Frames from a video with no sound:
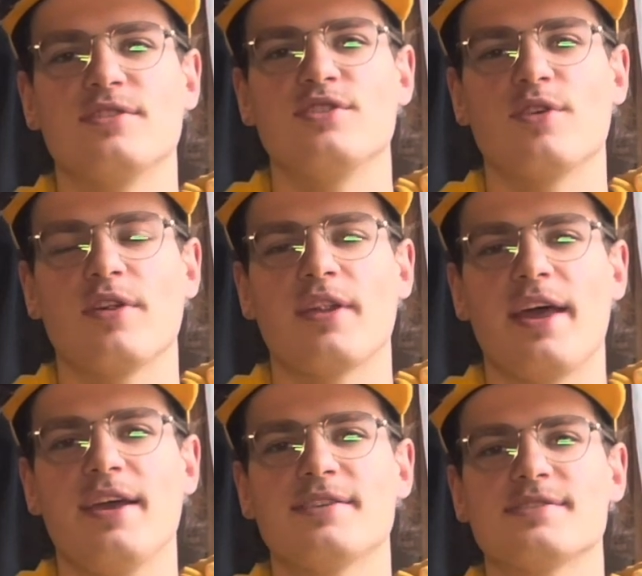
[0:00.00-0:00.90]
Jordan
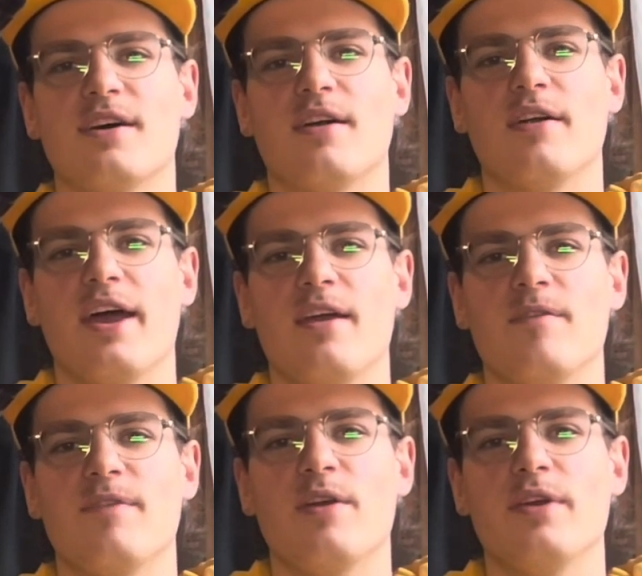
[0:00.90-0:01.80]
8s are a
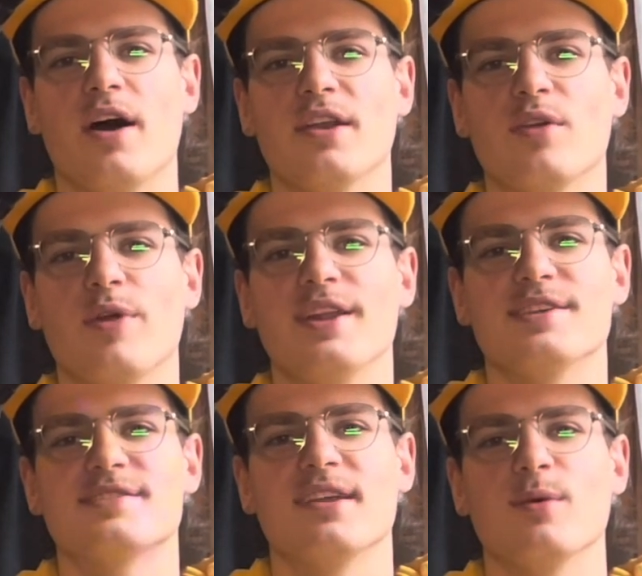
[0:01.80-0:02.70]
very
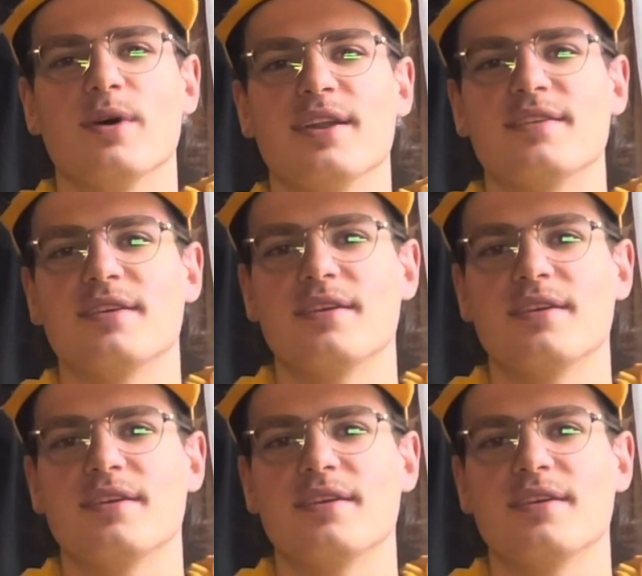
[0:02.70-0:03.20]
underrated silhouette.